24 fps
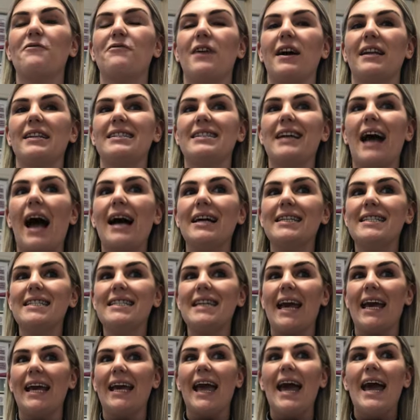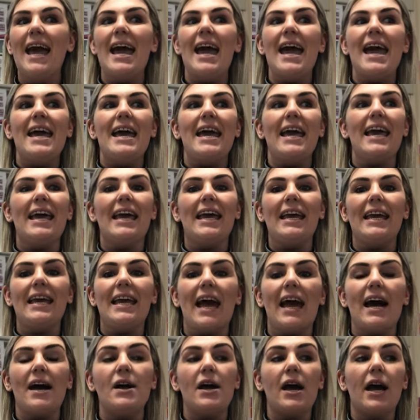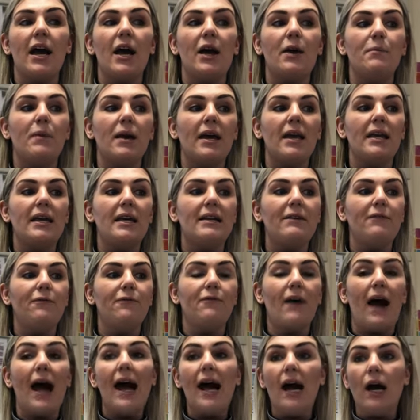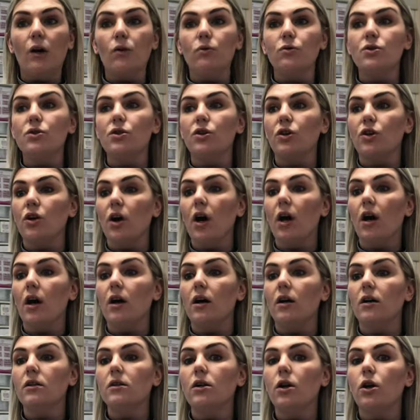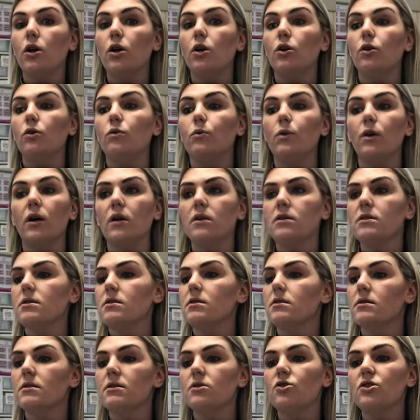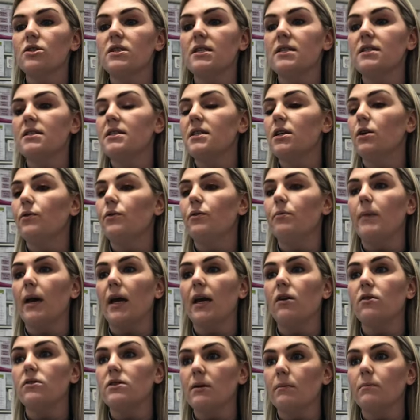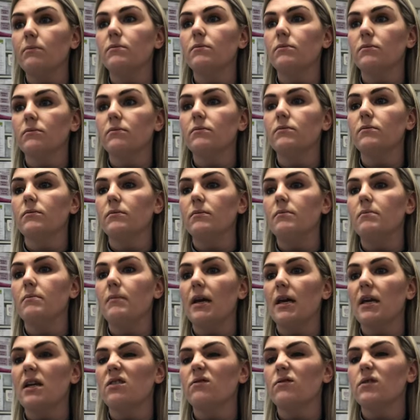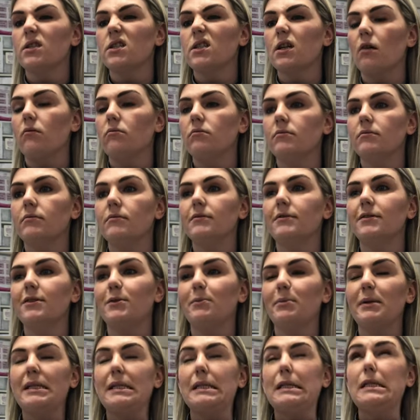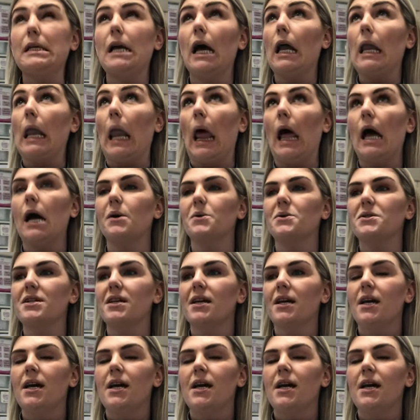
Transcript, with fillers: Fantastic. He um, he found the girl who was just sit still for me because I'm making a video, so be allowed.